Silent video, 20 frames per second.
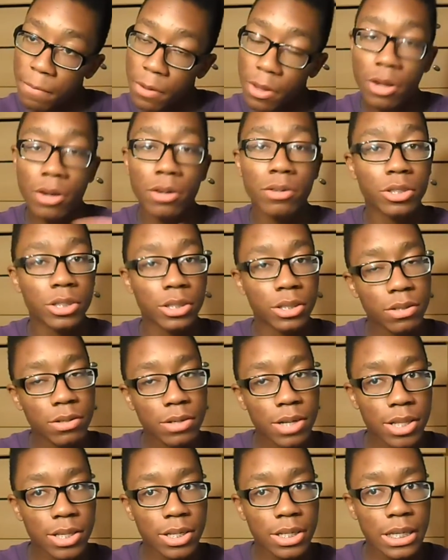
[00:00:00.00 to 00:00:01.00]
You know, she
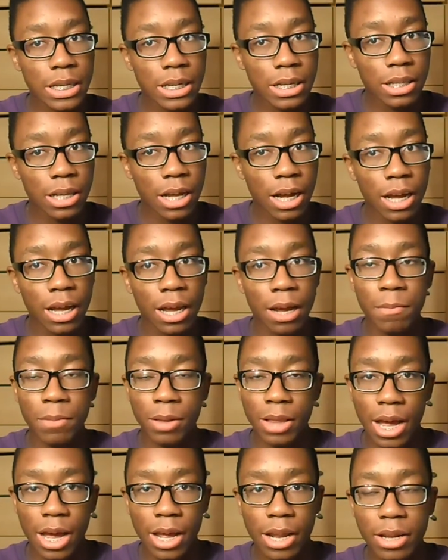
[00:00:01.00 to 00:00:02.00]
still got to sing a lot. I'm
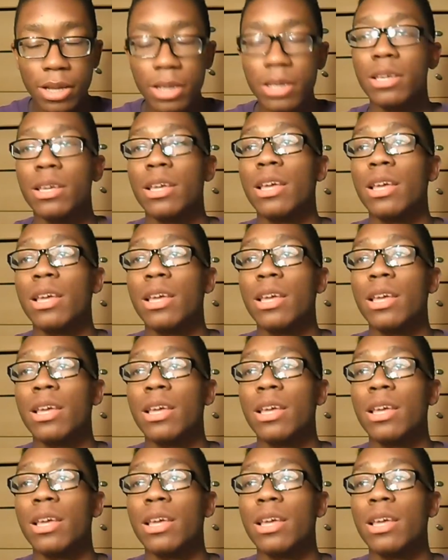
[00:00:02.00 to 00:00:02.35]
glad.